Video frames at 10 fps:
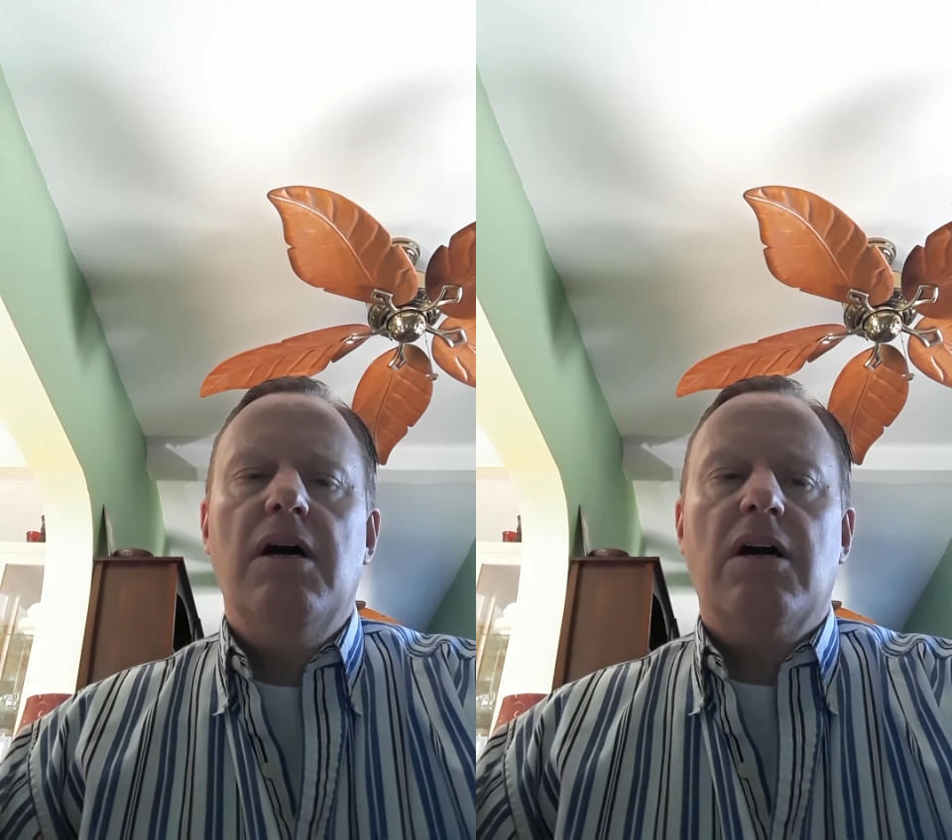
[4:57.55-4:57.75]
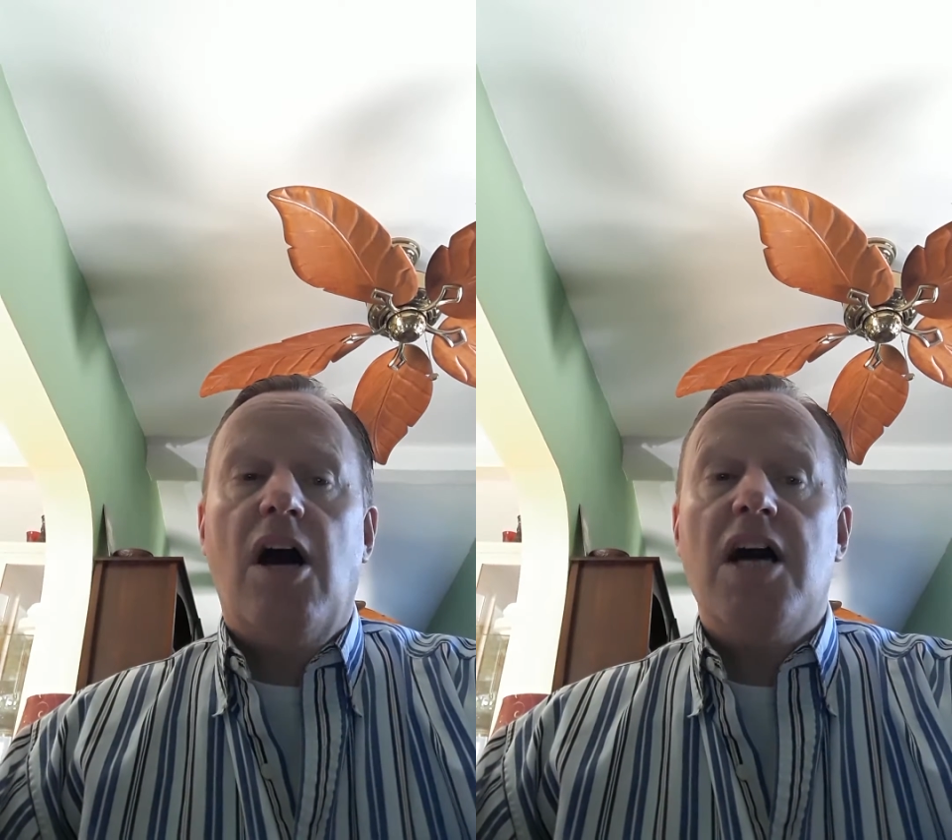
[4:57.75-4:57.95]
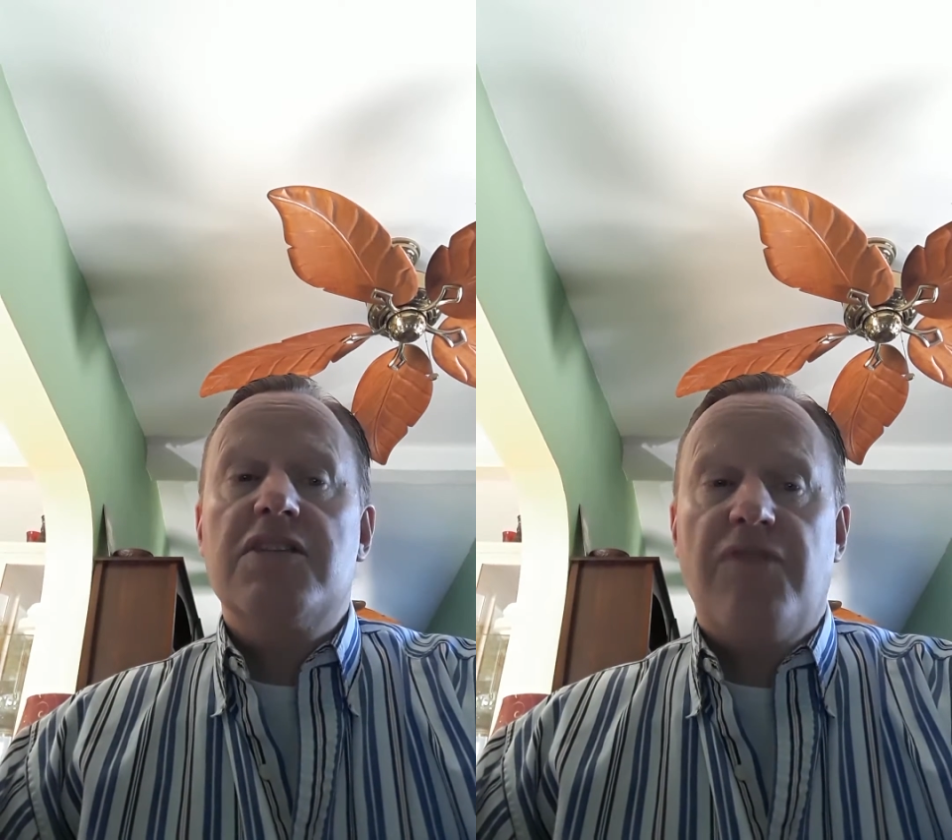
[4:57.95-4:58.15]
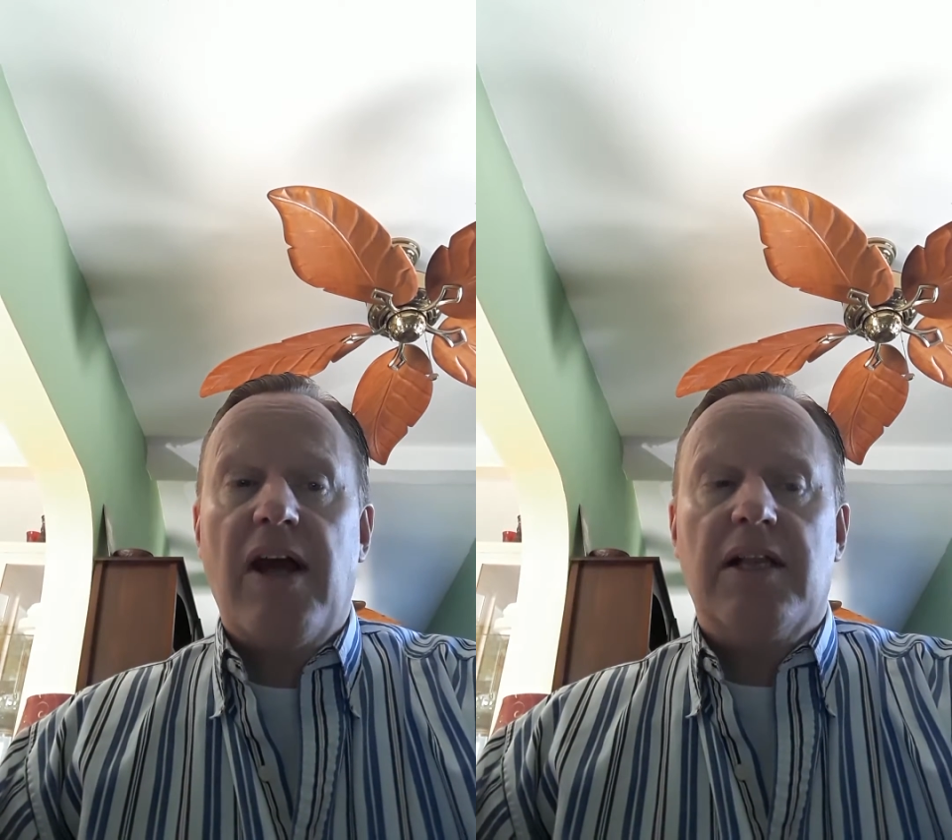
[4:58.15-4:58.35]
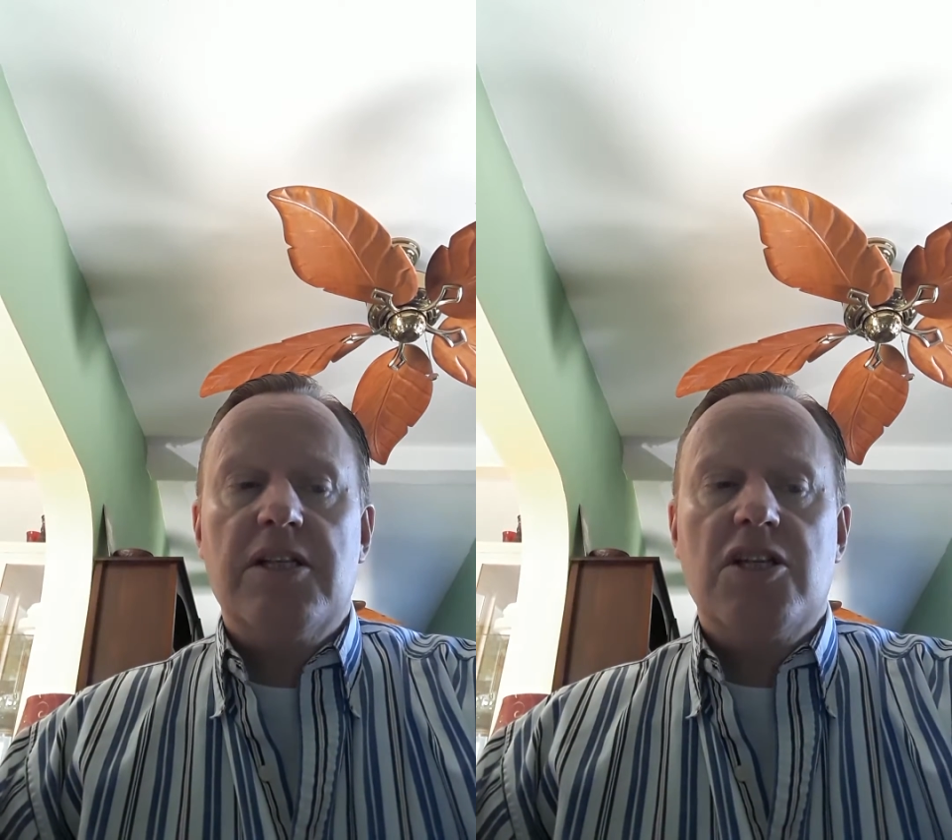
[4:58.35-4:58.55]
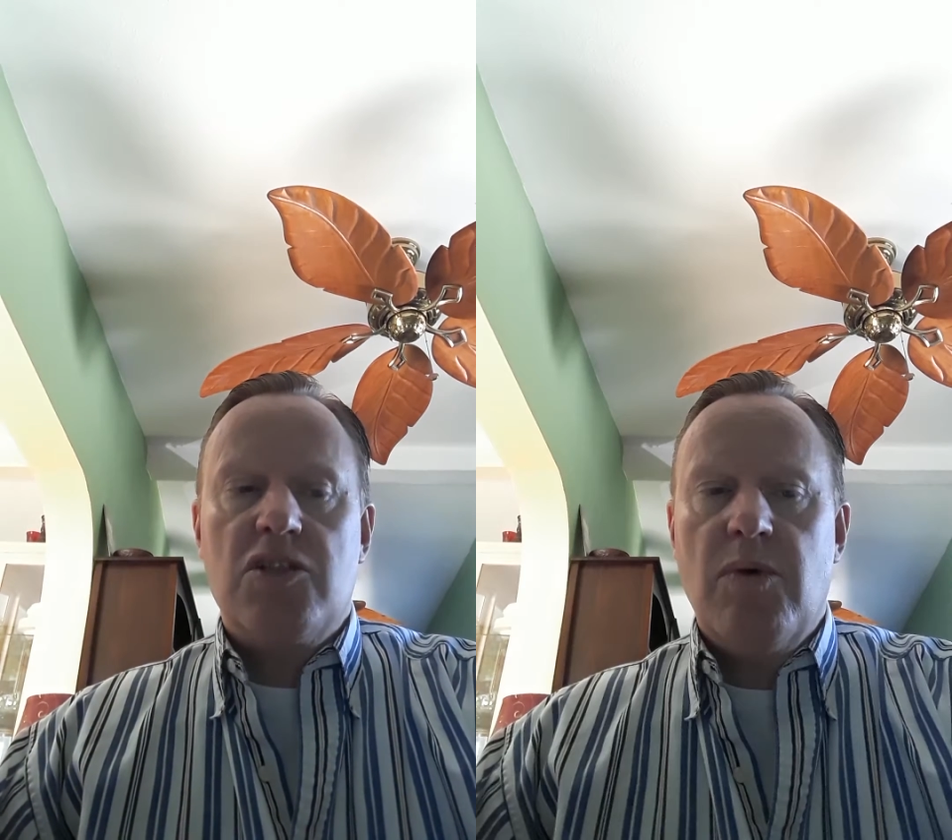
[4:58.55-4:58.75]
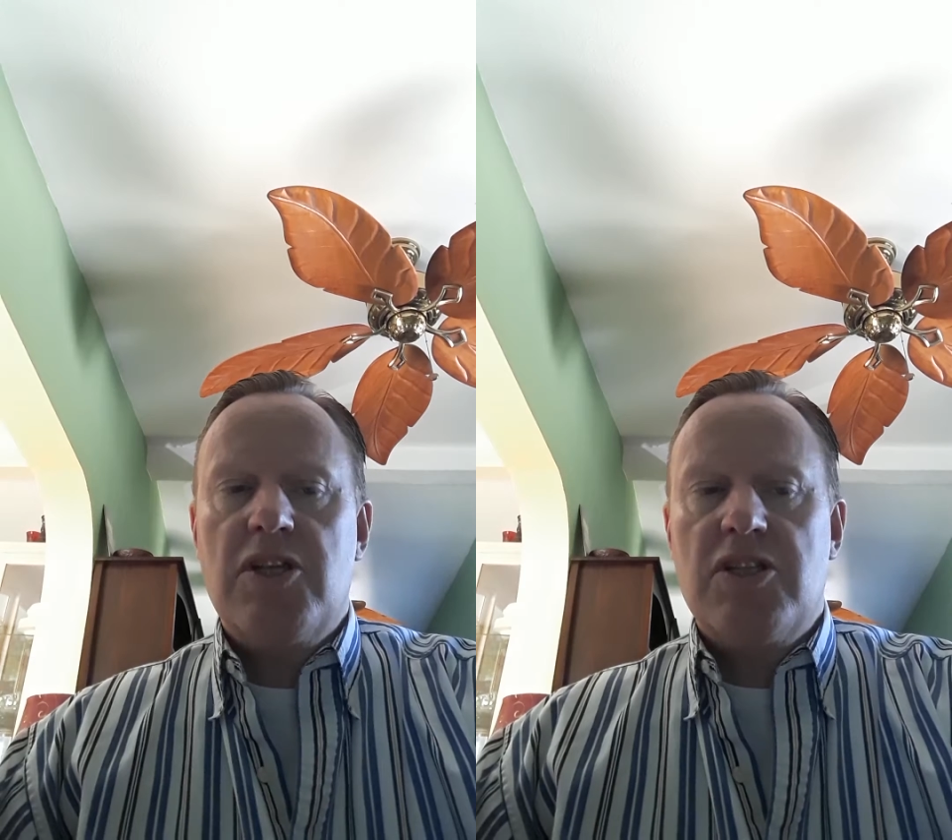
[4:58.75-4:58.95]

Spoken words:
caused Franklin to switch